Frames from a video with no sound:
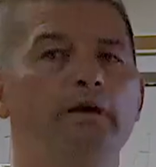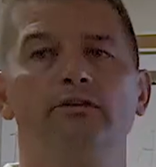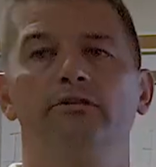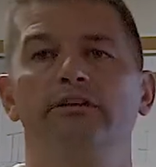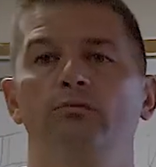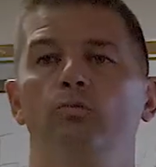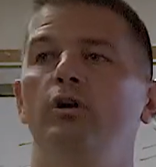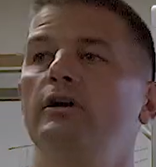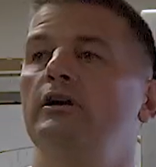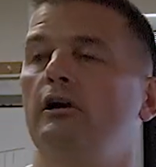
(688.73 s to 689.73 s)
bundle didn't
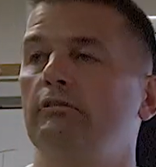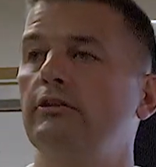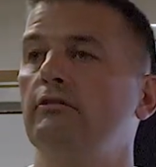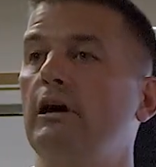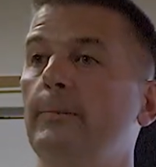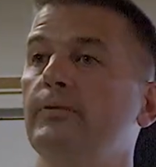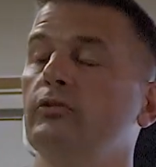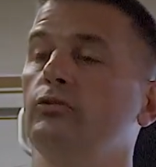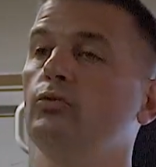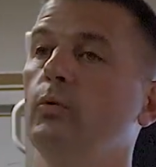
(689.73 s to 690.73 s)
work, our other
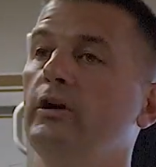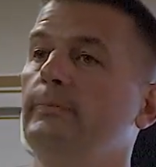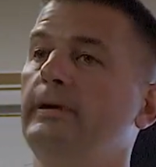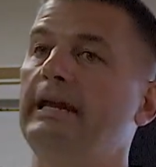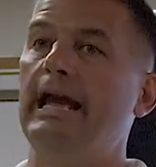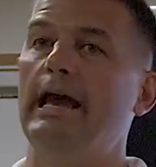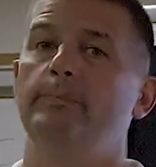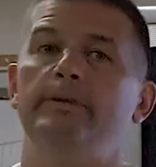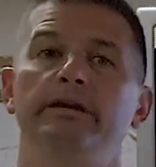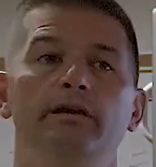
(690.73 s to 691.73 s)
options would be
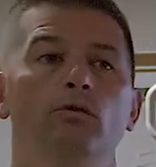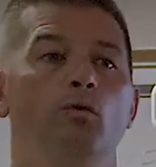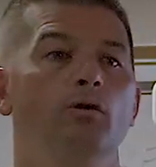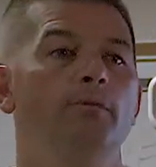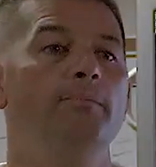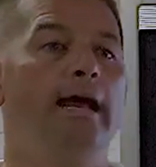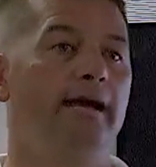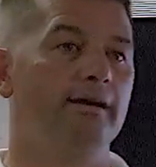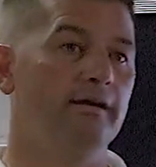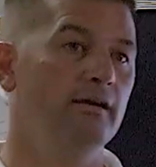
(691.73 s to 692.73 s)
Epi or
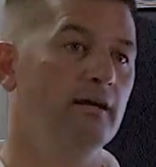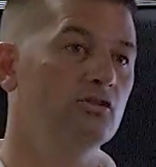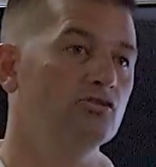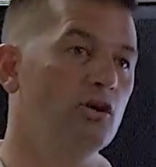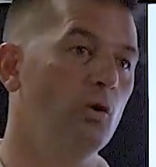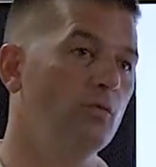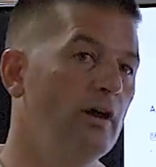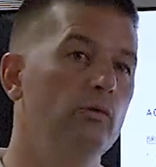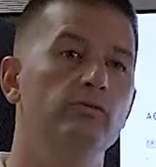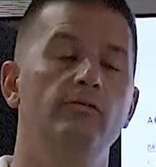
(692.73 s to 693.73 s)
MAG. So
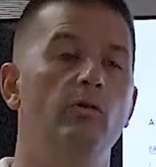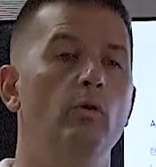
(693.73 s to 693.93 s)
those have